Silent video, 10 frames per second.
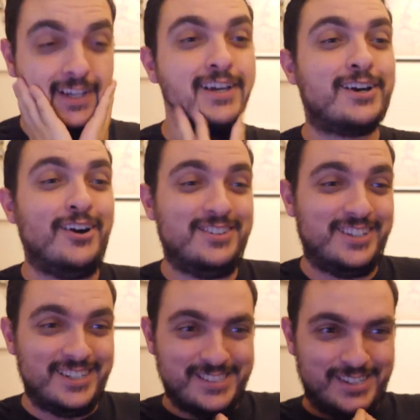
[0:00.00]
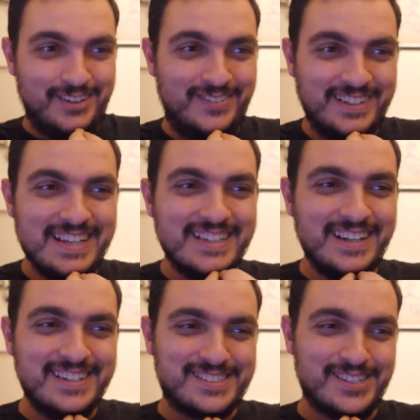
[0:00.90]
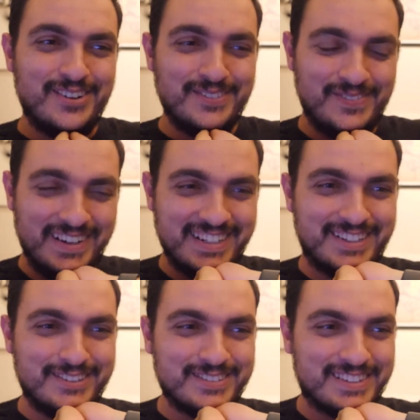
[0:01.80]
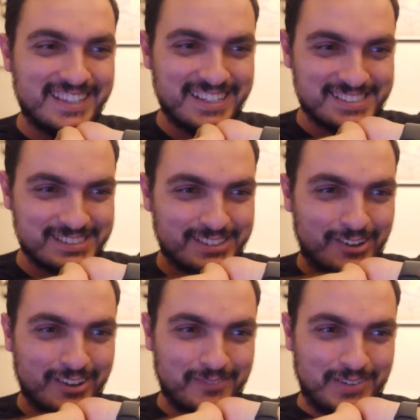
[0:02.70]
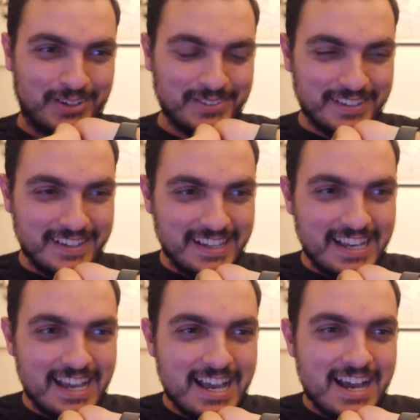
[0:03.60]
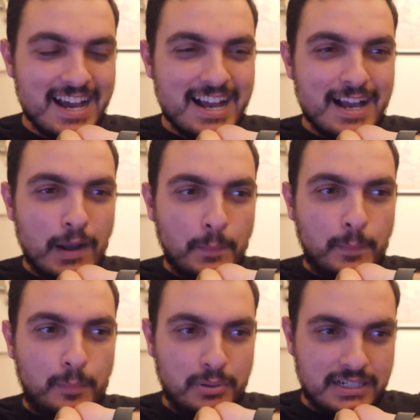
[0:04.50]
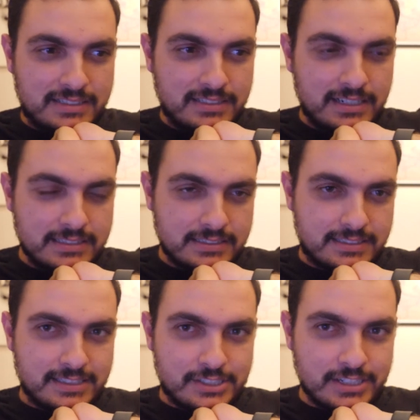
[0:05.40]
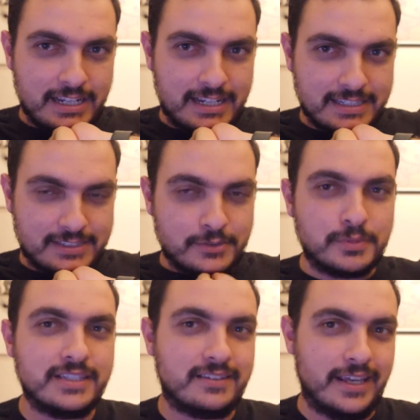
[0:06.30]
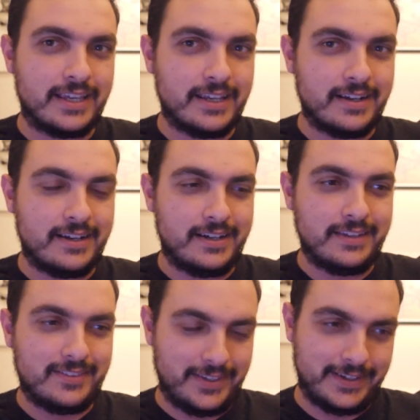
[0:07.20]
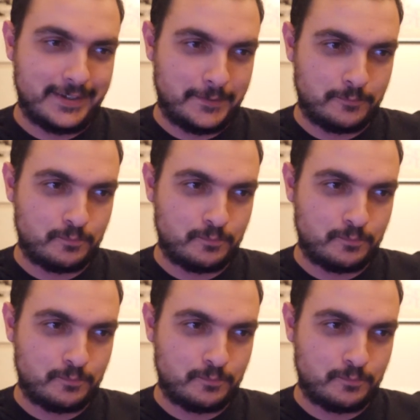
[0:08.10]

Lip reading: God, there's so many good things to talk about. But a decision has to be taken, I think.